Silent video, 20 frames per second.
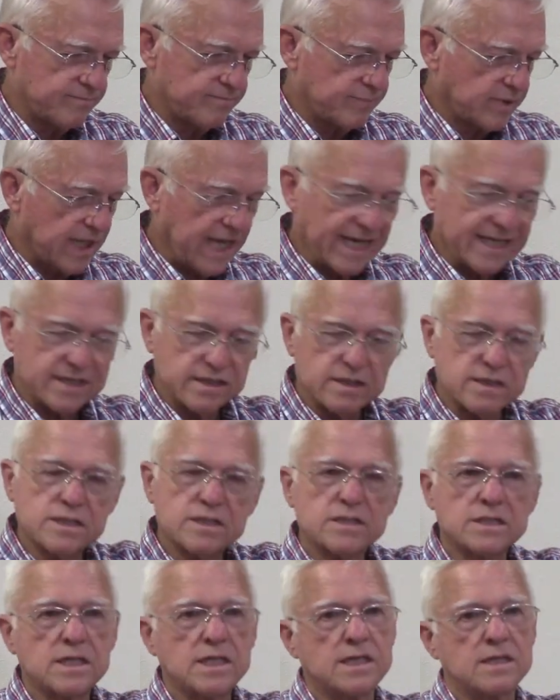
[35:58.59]
planted the
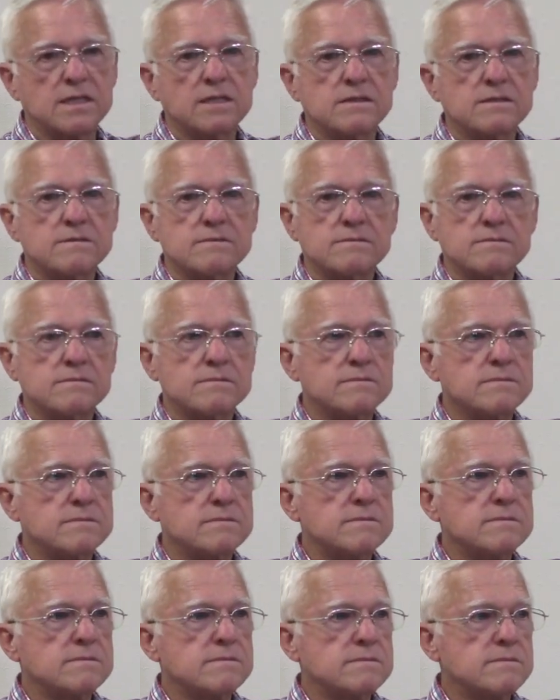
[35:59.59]
seed.
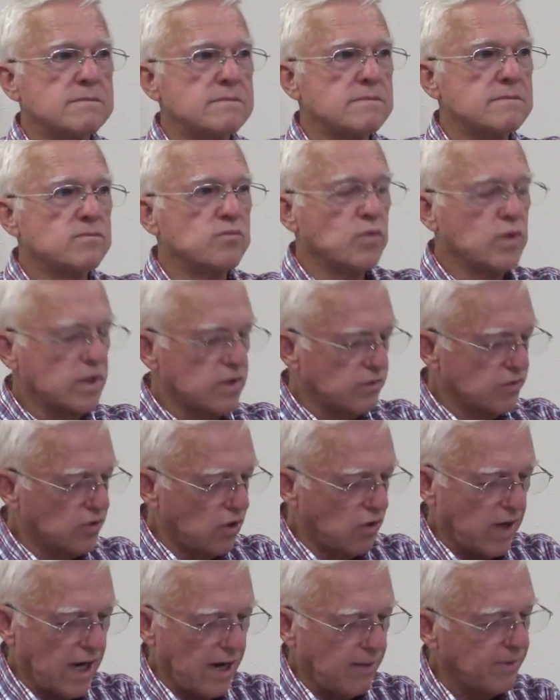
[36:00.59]
We don't
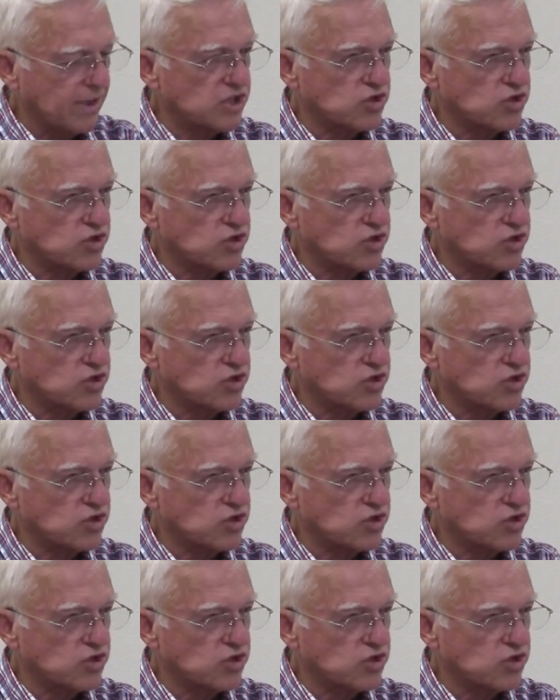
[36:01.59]
know how much